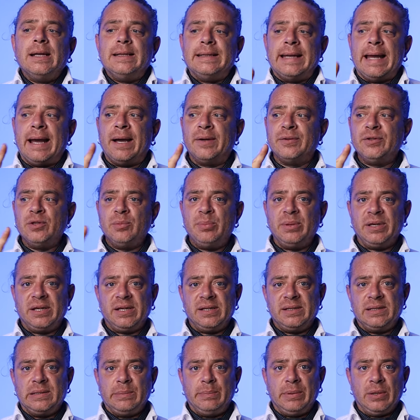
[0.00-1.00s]
Now you
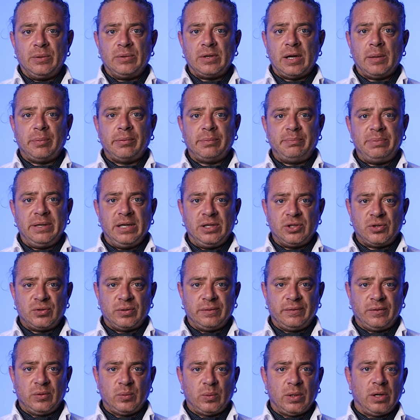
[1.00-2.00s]
begin to build up a picture
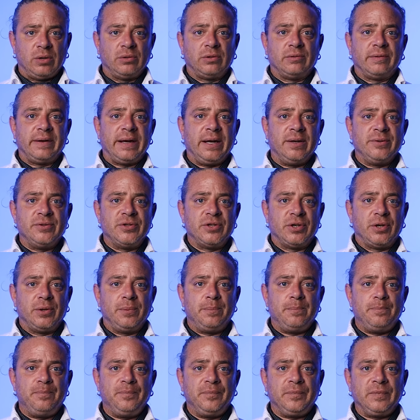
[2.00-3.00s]
of the world around you.
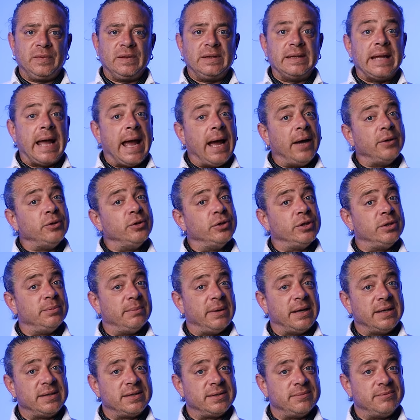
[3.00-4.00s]
Now you can
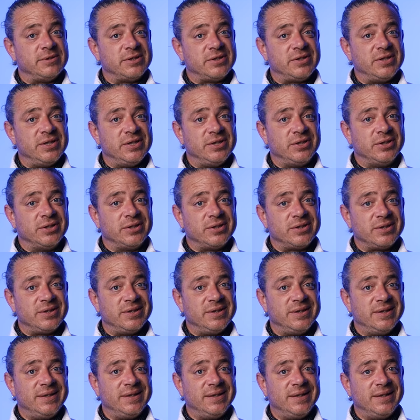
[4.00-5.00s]
make some decisions.
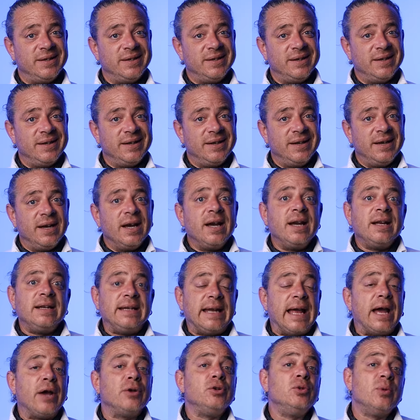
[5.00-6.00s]

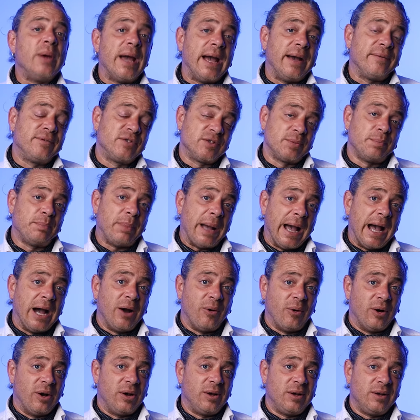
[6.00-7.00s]
Now you have some
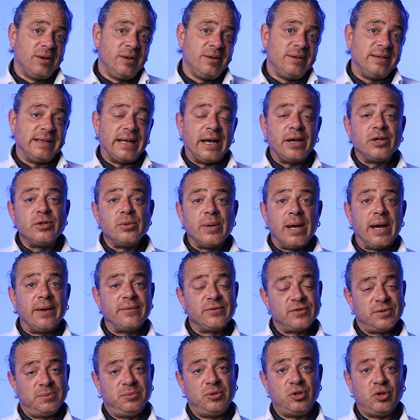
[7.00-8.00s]
power. Now you have
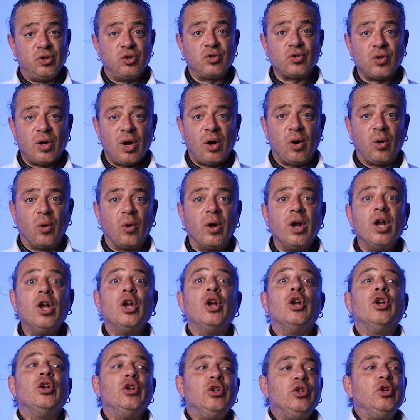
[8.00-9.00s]
some control.
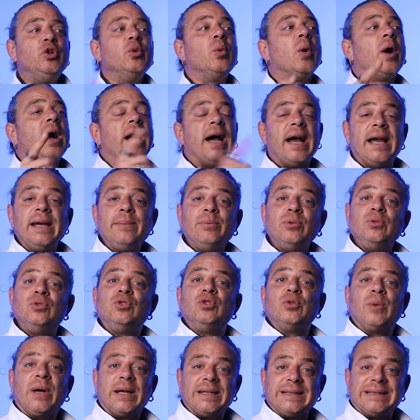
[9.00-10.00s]
You are able
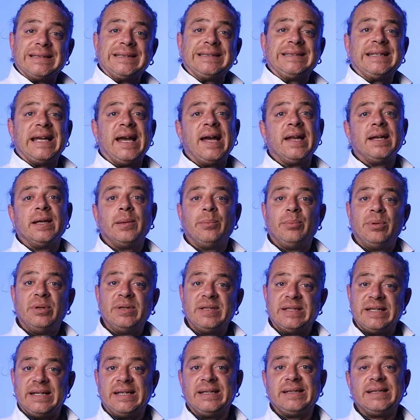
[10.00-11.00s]
to understand and
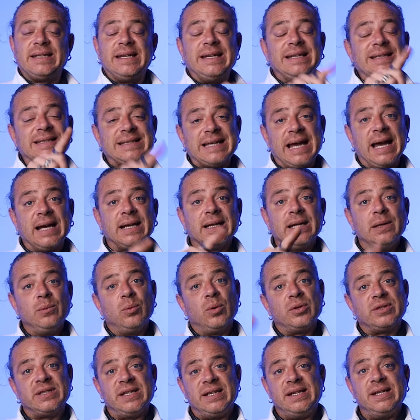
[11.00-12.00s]
predict exactly
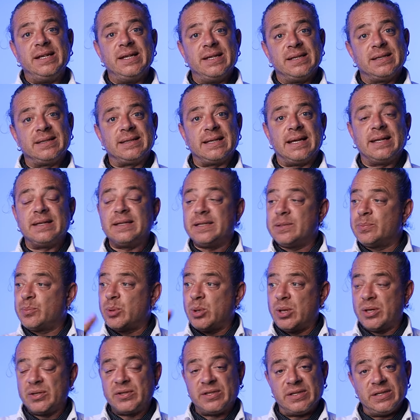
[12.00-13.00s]
what it is that this
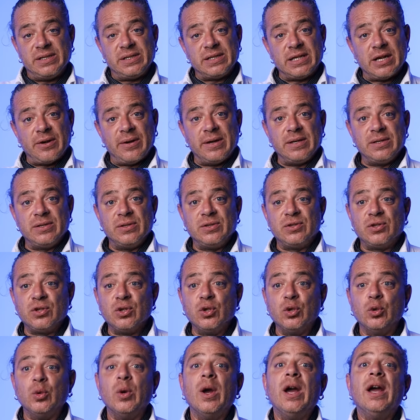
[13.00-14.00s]
person is going to
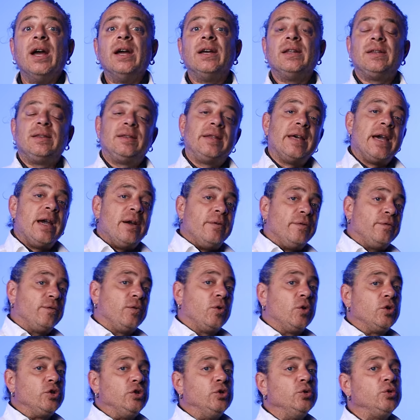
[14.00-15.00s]
do.
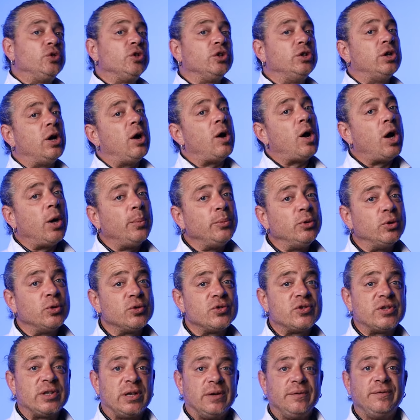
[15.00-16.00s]
Therefore, you can arm
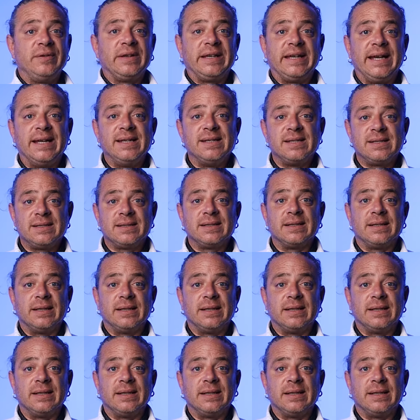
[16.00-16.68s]
yourself against